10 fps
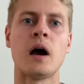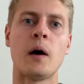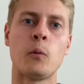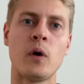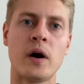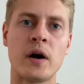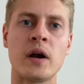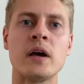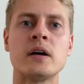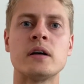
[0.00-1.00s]
where
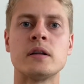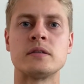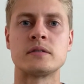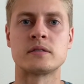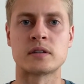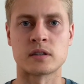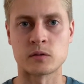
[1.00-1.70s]
the